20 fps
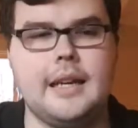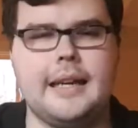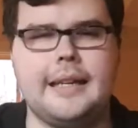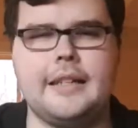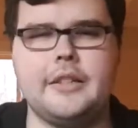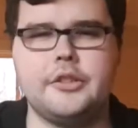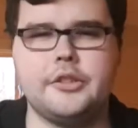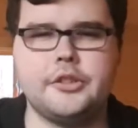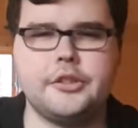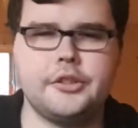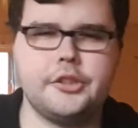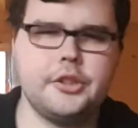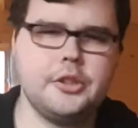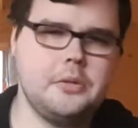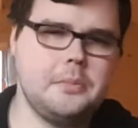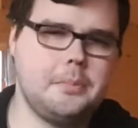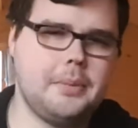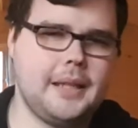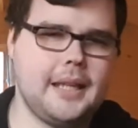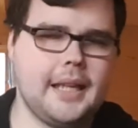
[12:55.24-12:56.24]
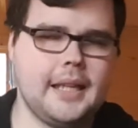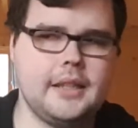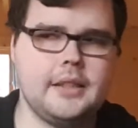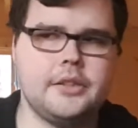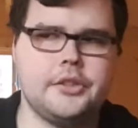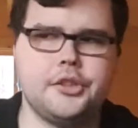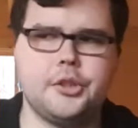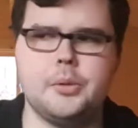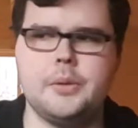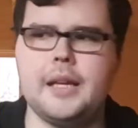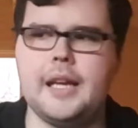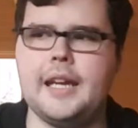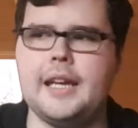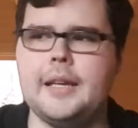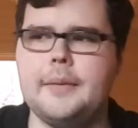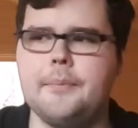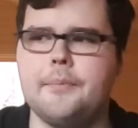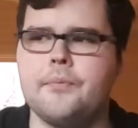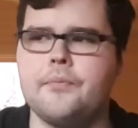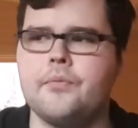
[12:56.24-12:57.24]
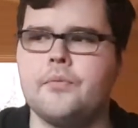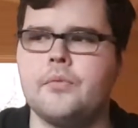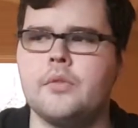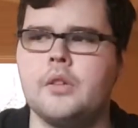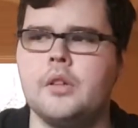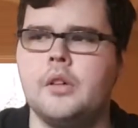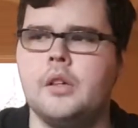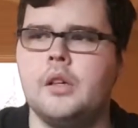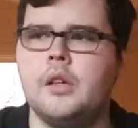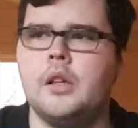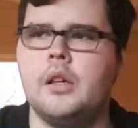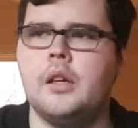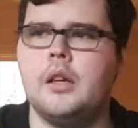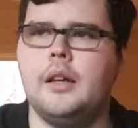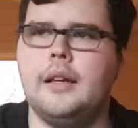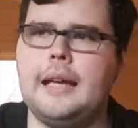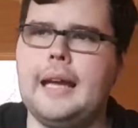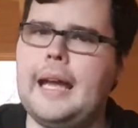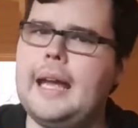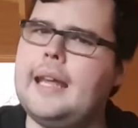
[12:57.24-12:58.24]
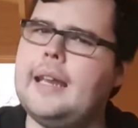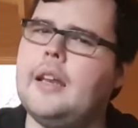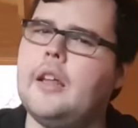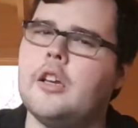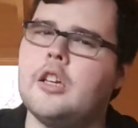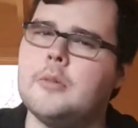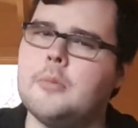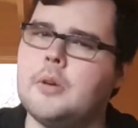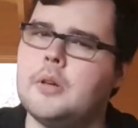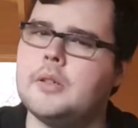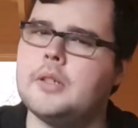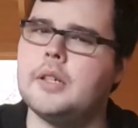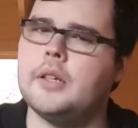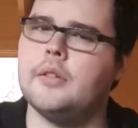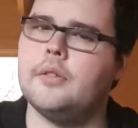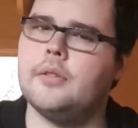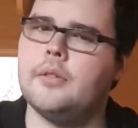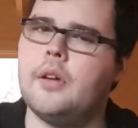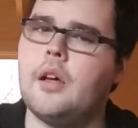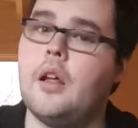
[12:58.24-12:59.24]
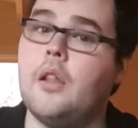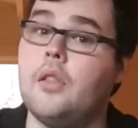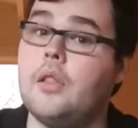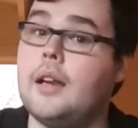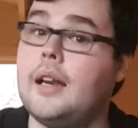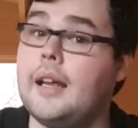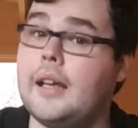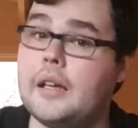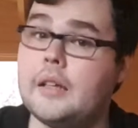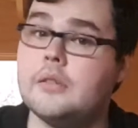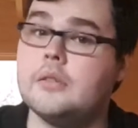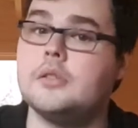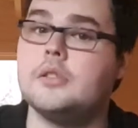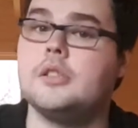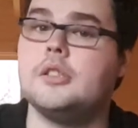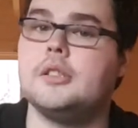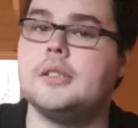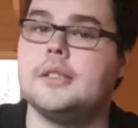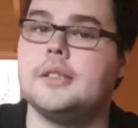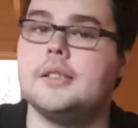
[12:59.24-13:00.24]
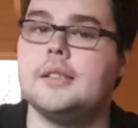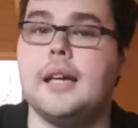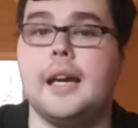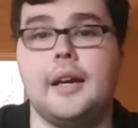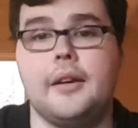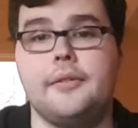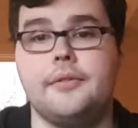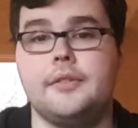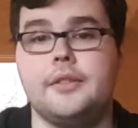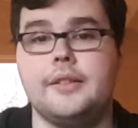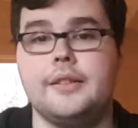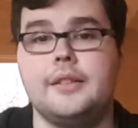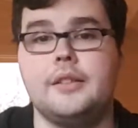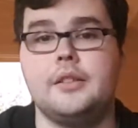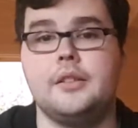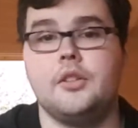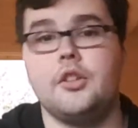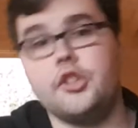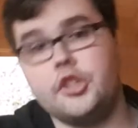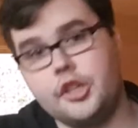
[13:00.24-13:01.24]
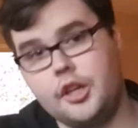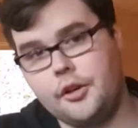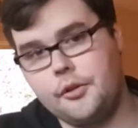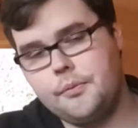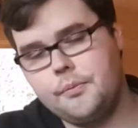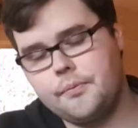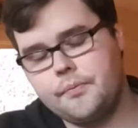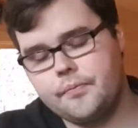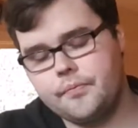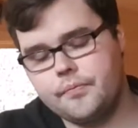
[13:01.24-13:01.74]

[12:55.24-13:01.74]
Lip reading: and I do plan to name a locomotive on the layouts after the show.